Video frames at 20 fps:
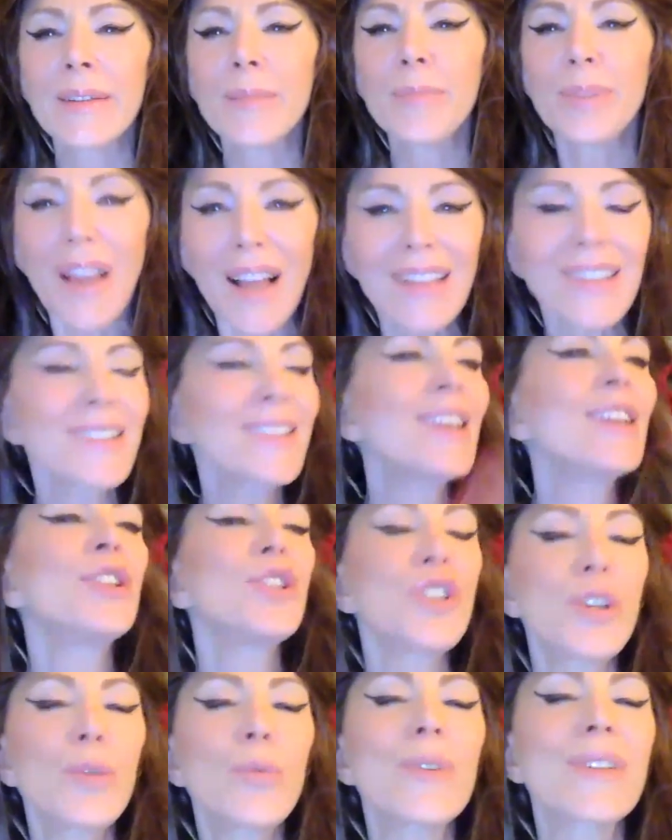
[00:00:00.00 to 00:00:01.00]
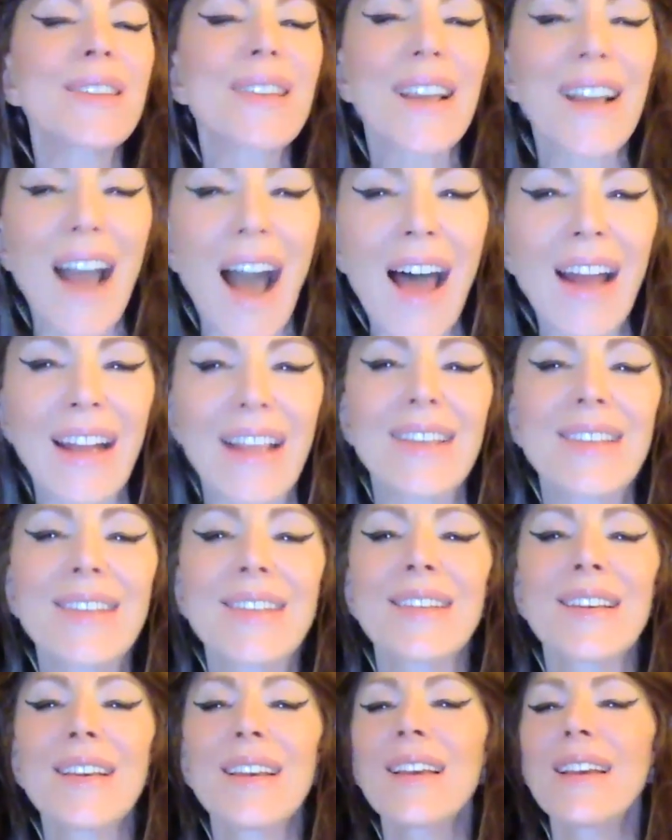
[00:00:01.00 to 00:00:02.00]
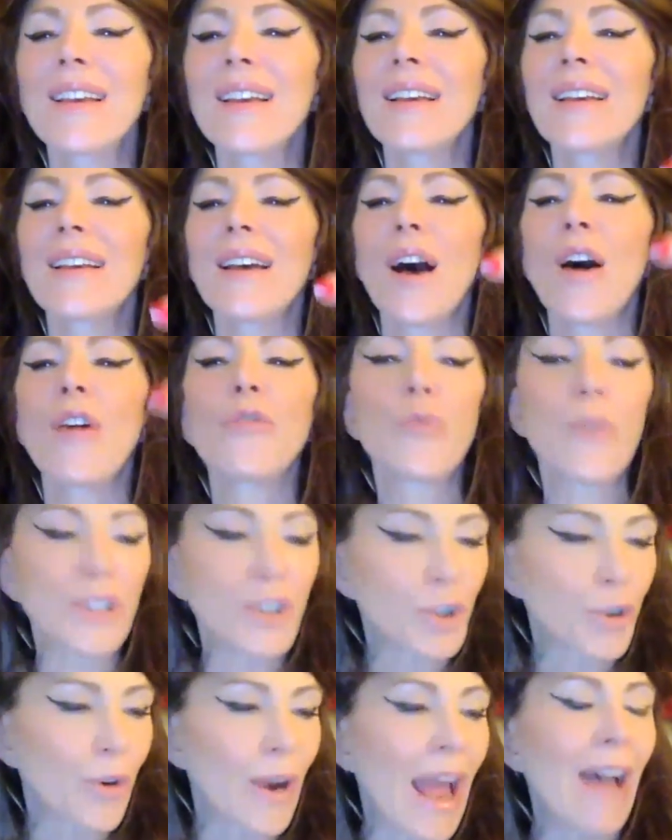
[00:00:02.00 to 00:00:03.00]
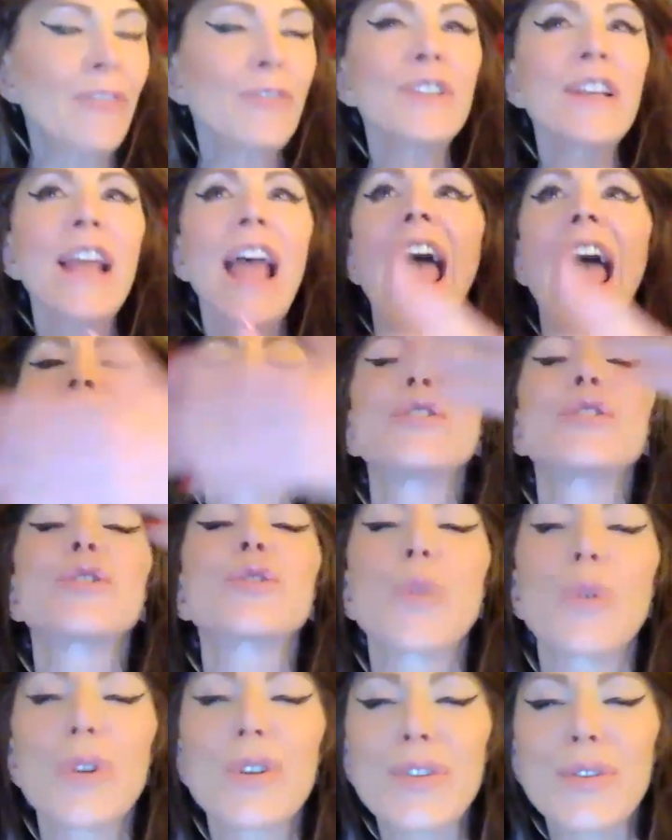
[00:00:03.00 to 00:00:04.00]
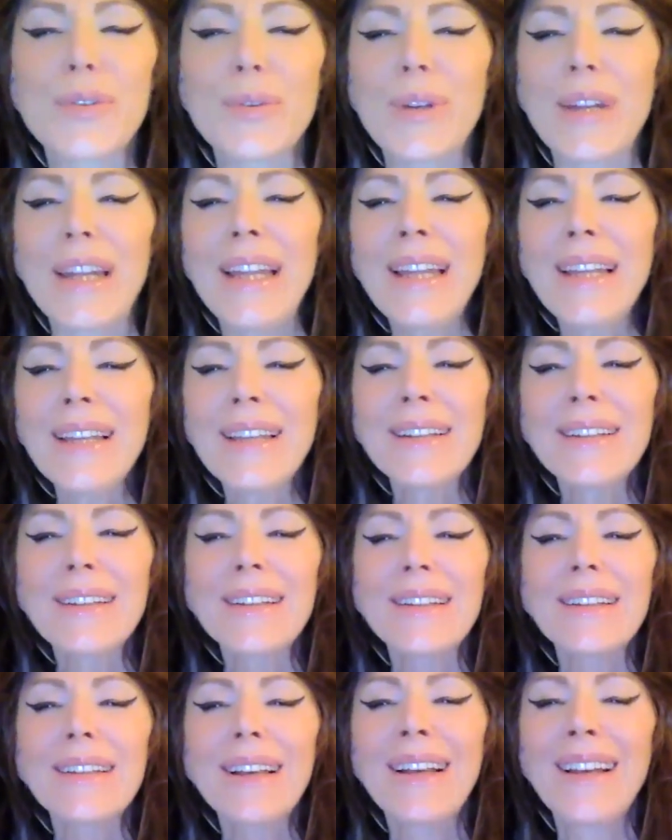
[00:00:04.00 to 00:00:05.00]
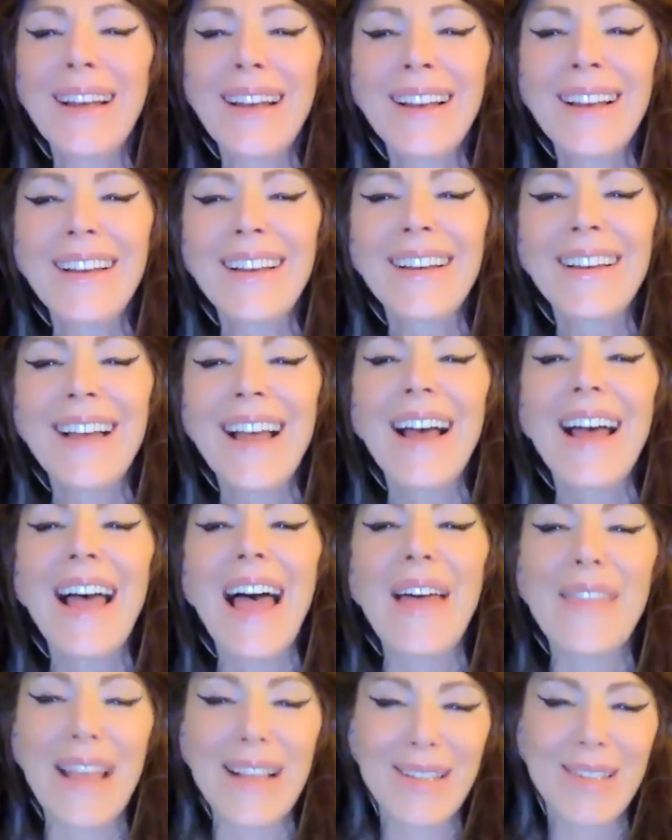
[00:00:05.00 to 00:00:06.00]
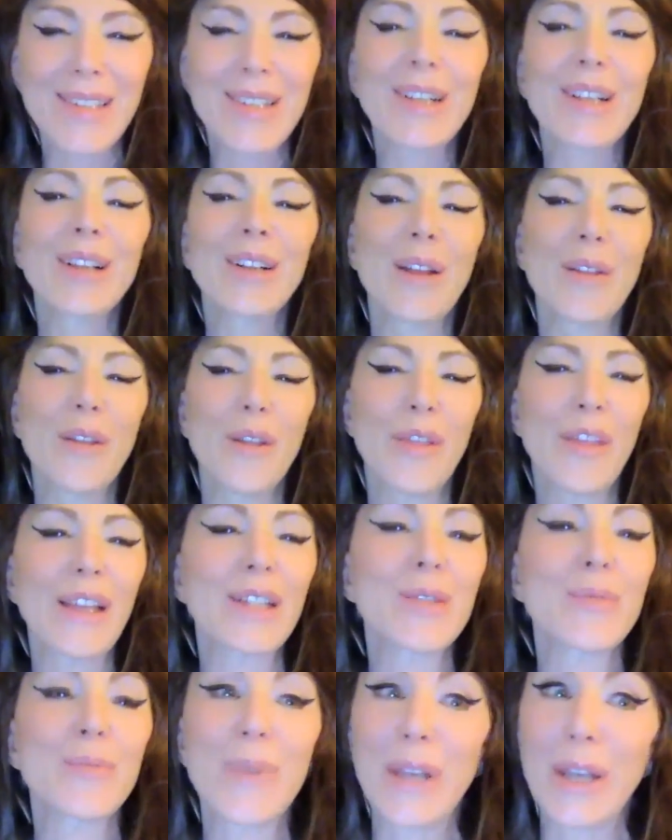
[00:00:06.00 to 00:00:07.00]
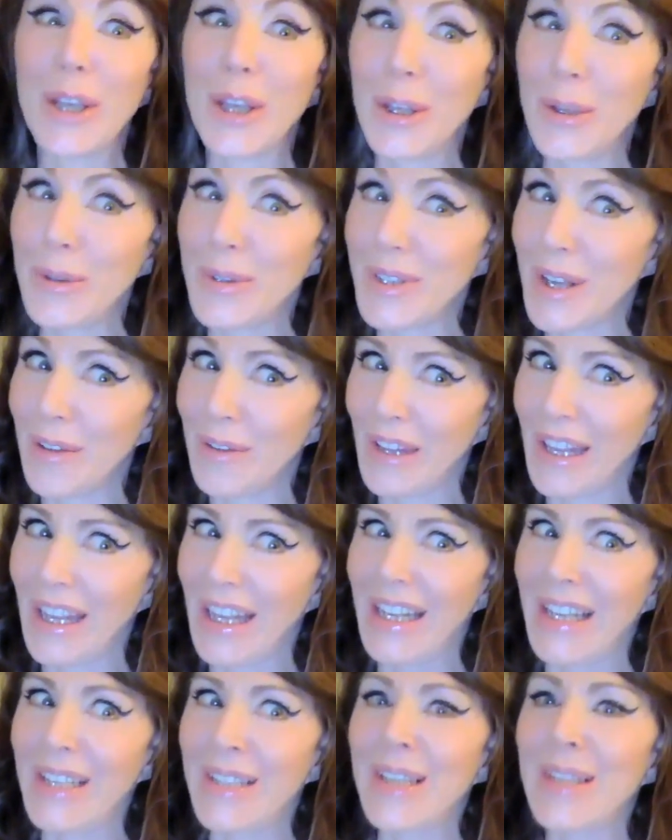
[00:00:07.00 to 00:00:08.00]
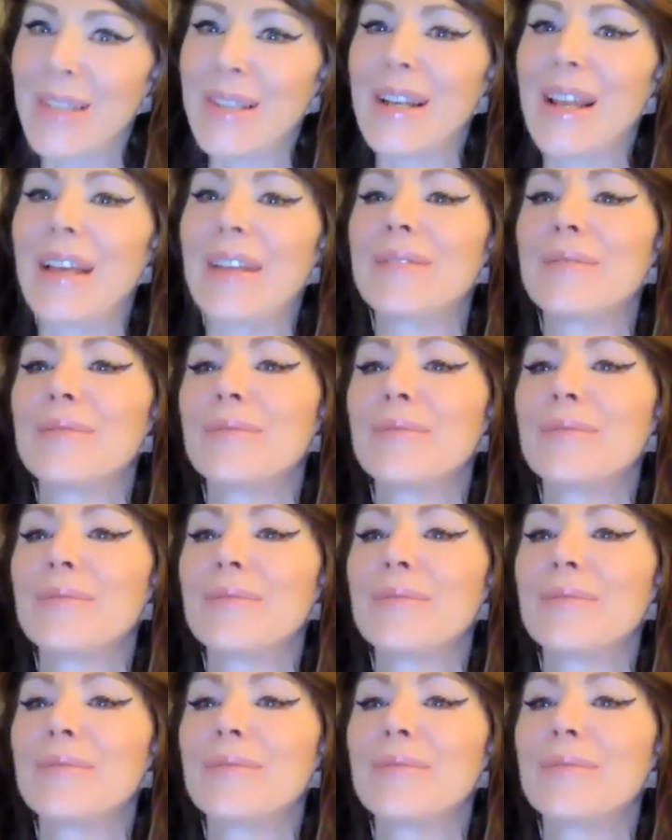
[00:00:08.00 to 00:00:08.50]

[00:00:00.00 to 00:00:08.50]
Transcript: Plus, she was the goddess of witchcraft and sorcery. And that's still another thing to be accused of, ladies, isn't it?